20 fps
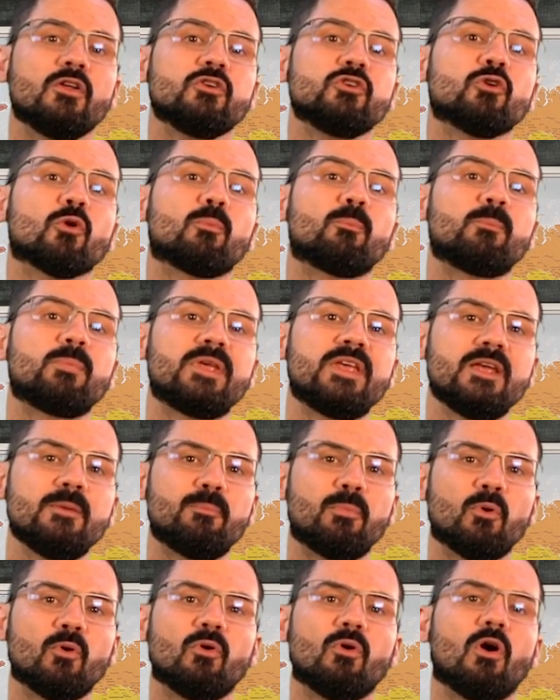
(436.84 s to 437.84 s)
Your
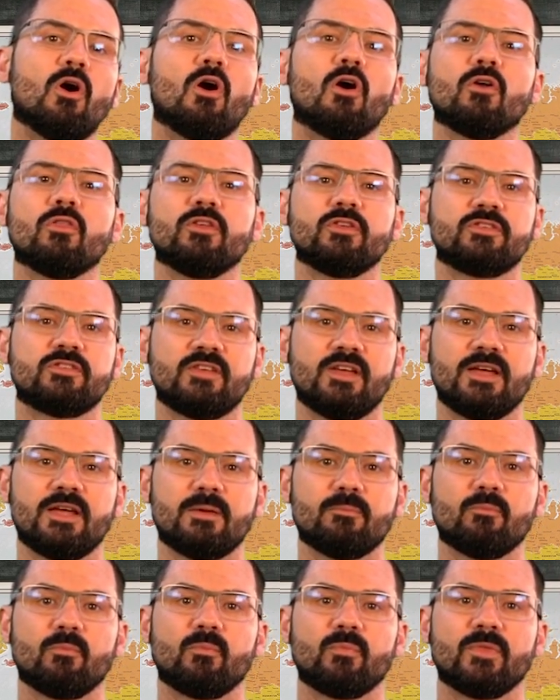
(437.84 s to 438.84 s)
people are the
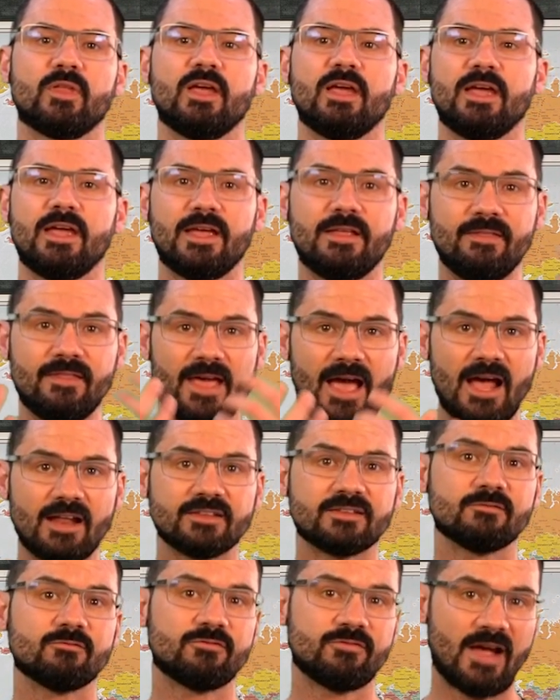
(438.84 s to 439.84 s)
same in
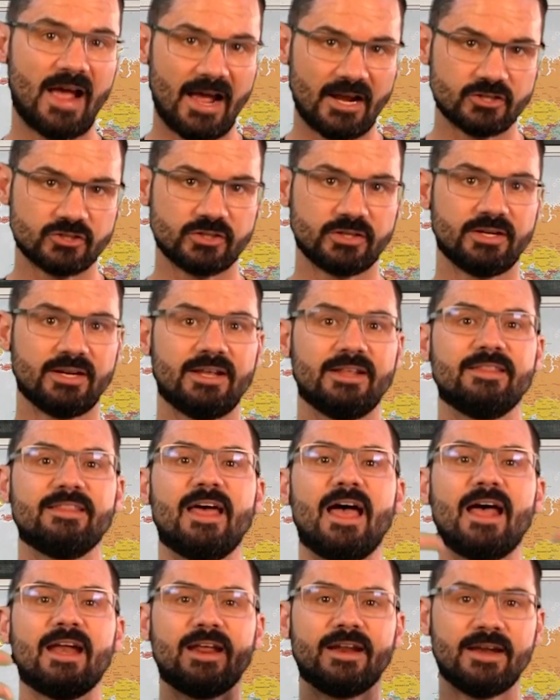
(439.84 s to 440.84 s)
that fashion, in
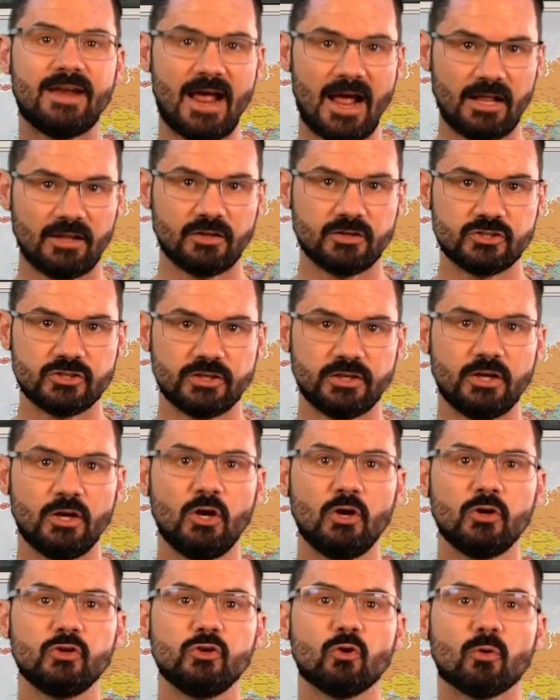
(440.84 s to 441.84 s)
that analogy.
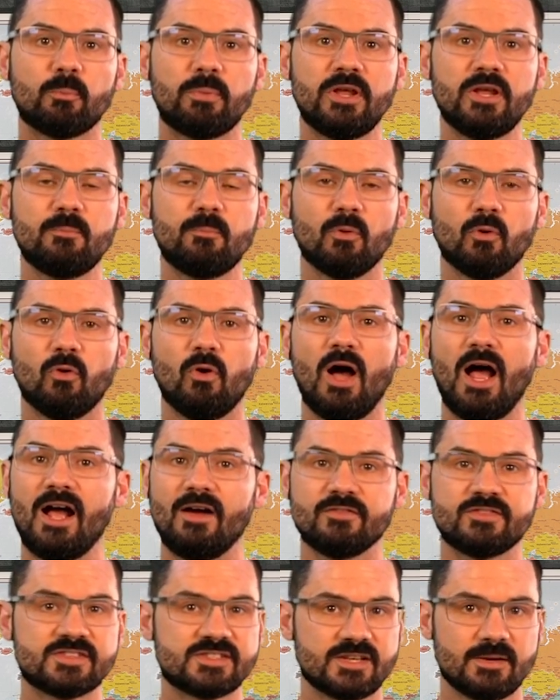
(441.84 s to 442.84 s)
Your people
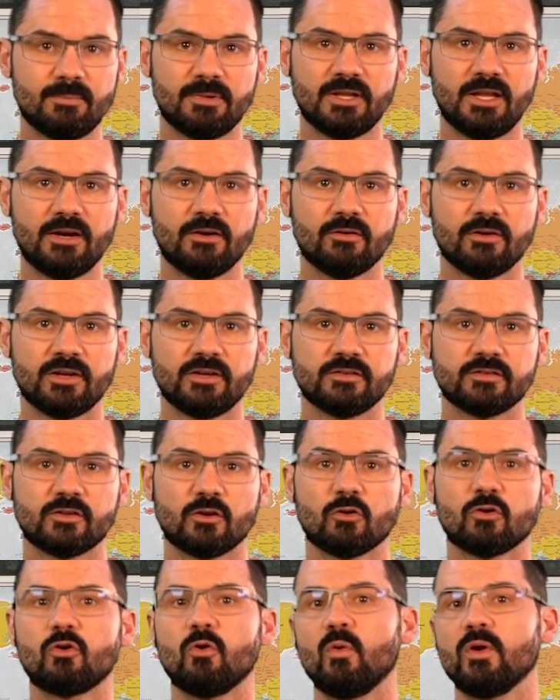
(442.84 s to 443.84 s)
have similarities.
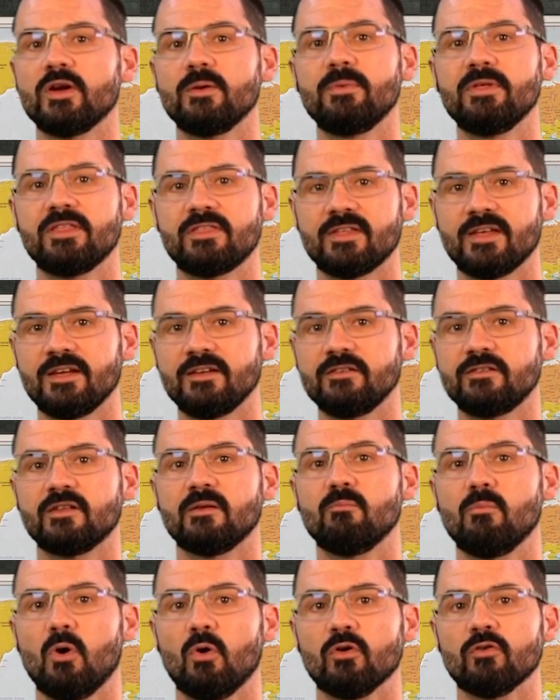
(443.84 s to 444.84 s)
There are going to be things
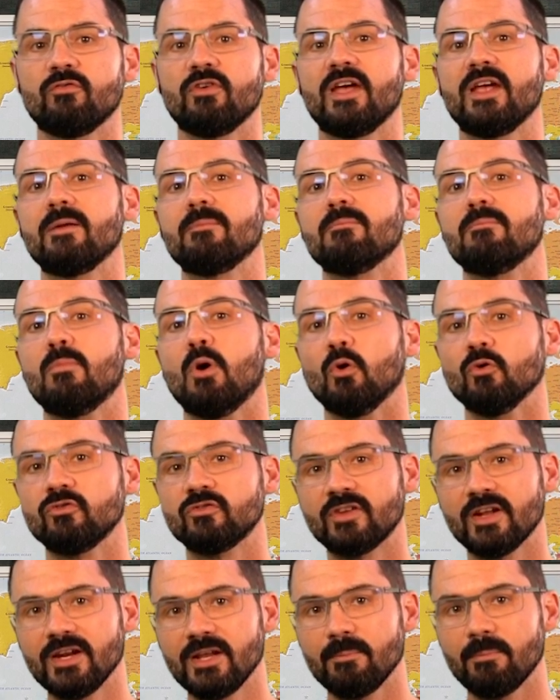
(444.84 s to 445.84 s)
that motivate
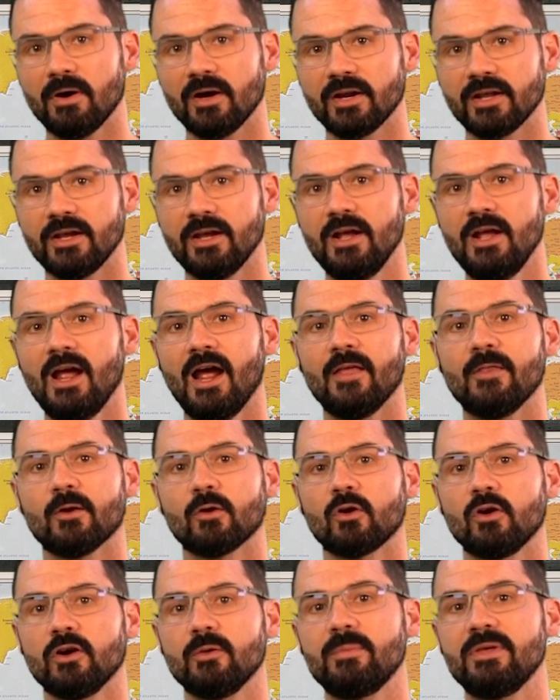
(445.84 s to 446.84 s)
most anybody, and there
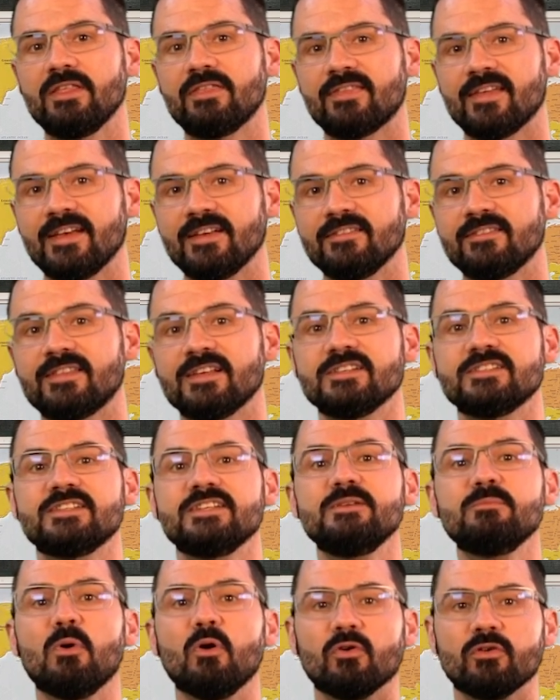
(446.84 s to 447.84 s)
are going to be things that
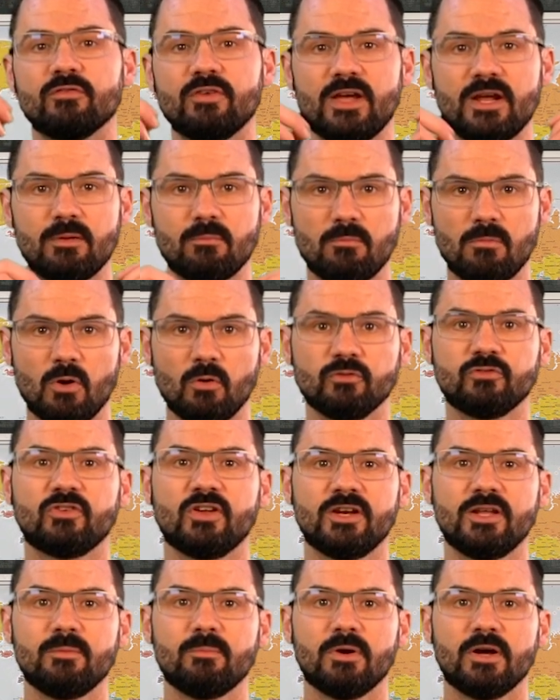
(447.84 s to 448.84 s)
demotivate most
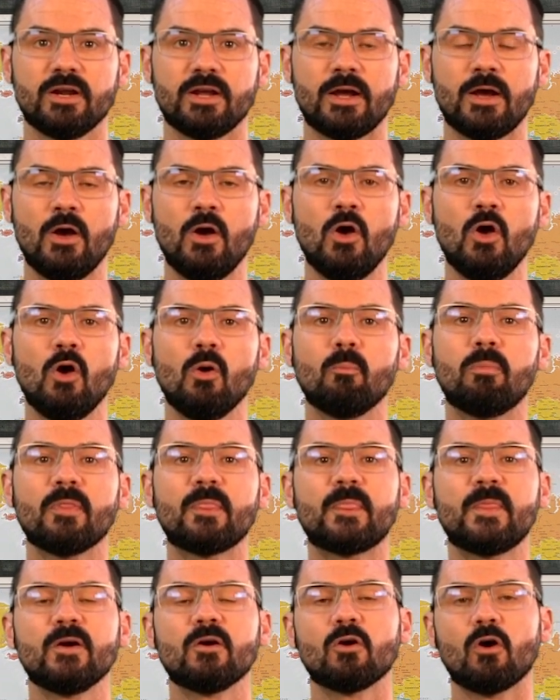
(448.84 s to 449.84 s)
anybody.
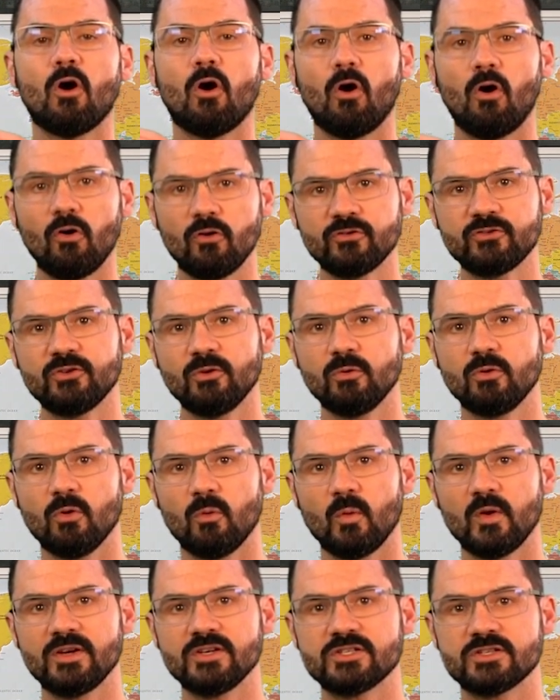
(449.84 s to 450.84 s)
But there are also
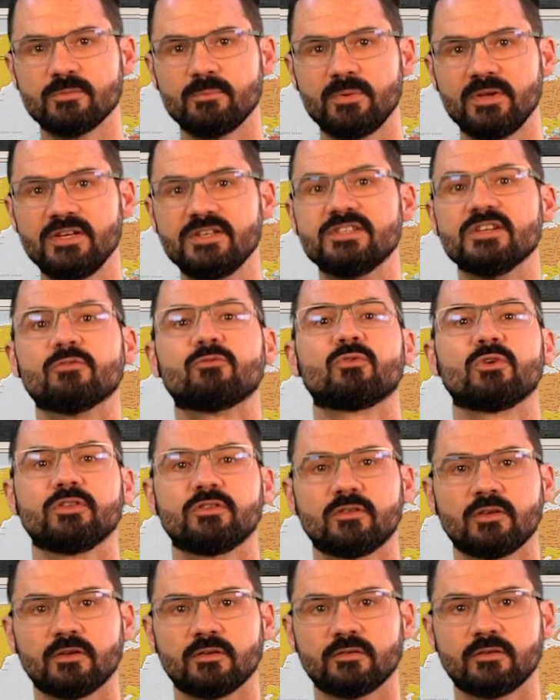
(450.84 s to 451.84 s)
going to be
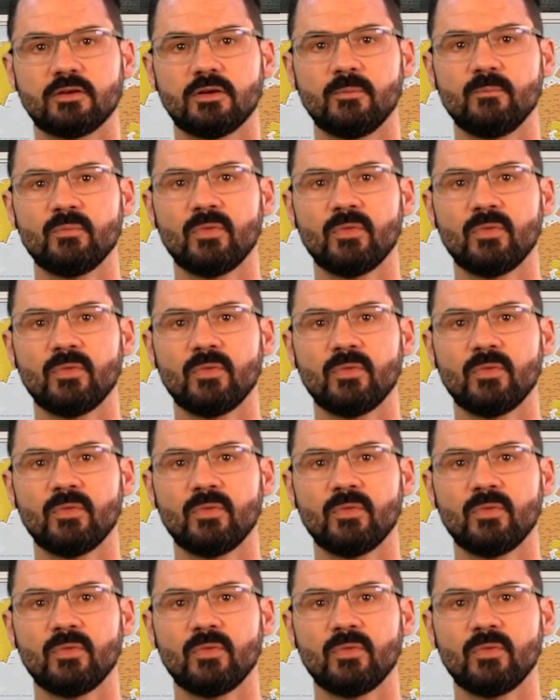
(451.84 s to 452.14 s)
differences.